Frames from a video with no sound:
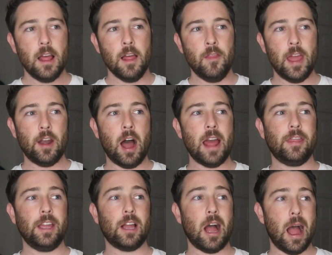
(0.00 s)
then I
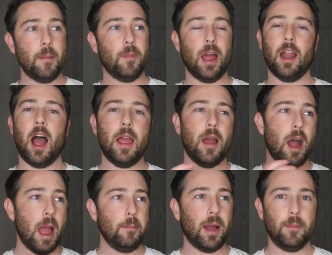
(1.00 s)
think I might
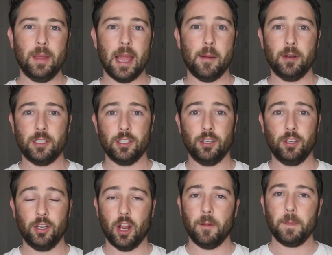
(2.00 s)
I might be able to,
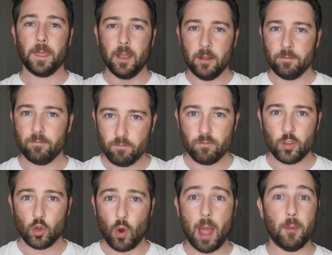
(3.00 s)
you know,
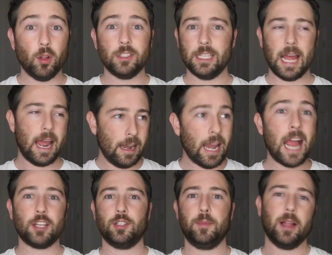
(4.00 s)
grab onto that and
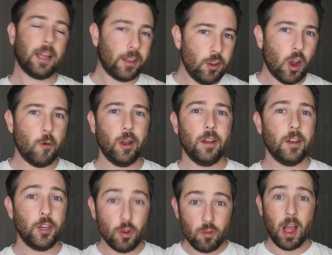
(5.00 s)
actually be like, you know what,
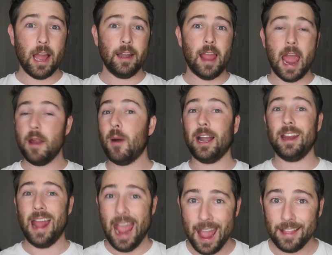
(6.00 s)
you're right, and it might
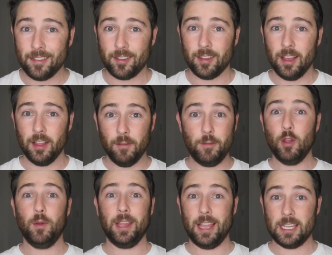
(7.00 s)
enhance the
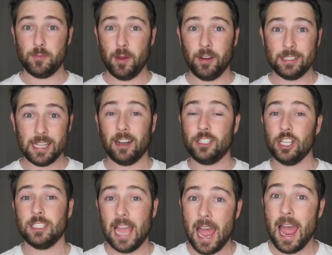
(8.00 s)
viewing experience that I
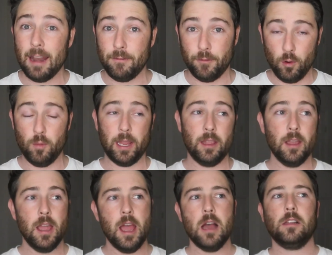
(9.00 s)
just had for me.
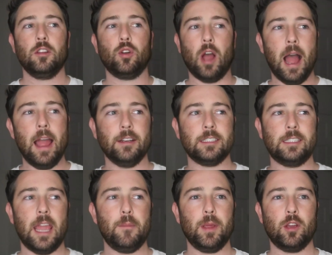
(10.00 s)
Look, I
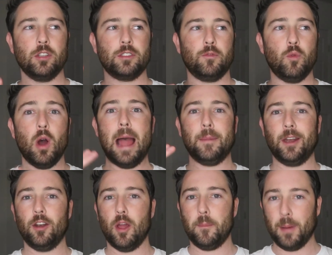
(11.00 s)
understand because of what happened
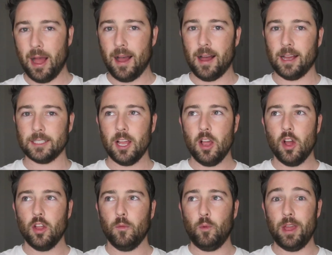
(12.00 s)
in her past
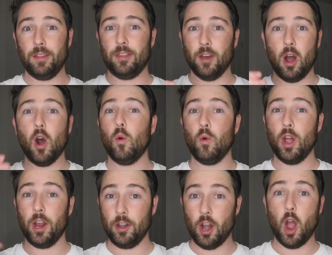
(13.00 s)
with the whole
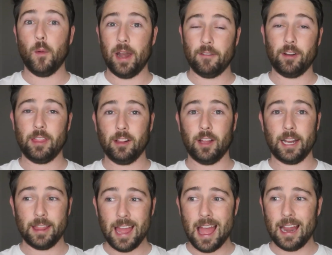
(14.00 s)
word no and everything like
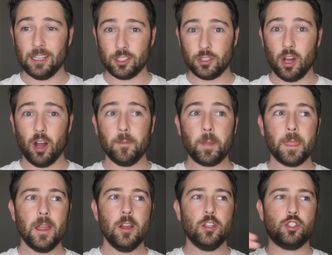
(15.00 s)
that and stop
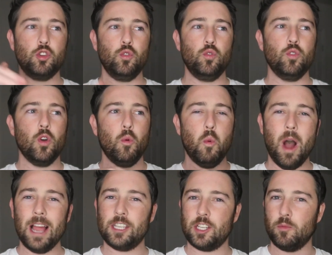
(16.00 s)
to
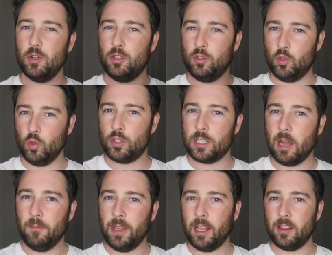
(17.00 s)
why she would do
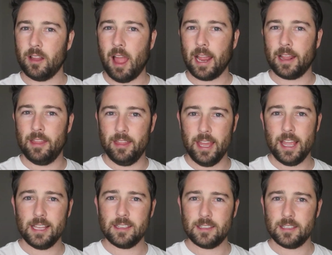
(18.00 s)
something like
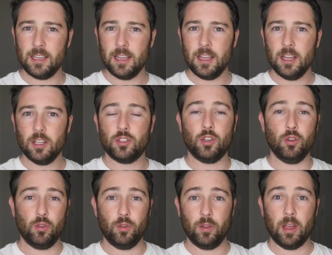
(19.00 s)
this
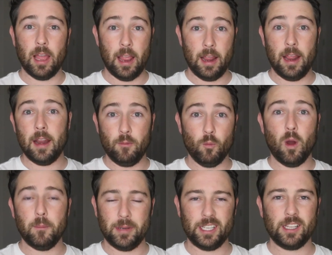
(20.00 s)
to in
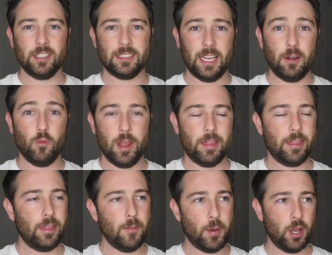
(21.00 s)
one particular scene with
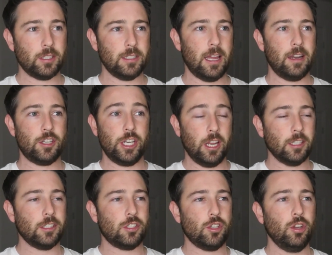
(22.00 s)
the person that she
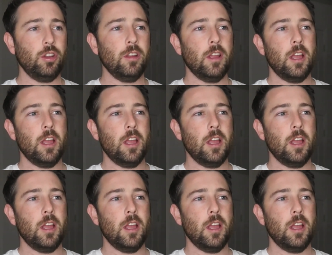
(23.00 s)
does it to